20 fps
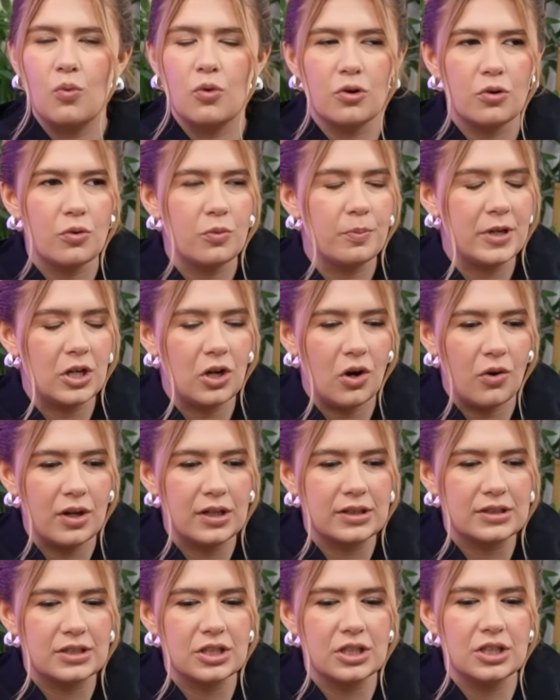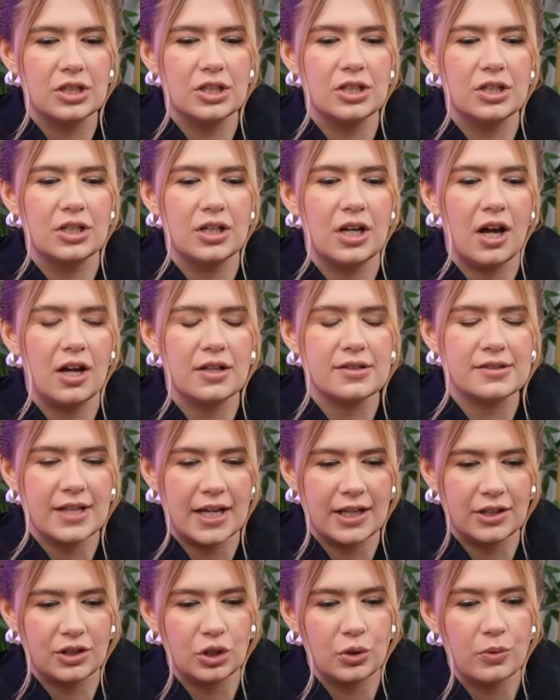we'll be going to St.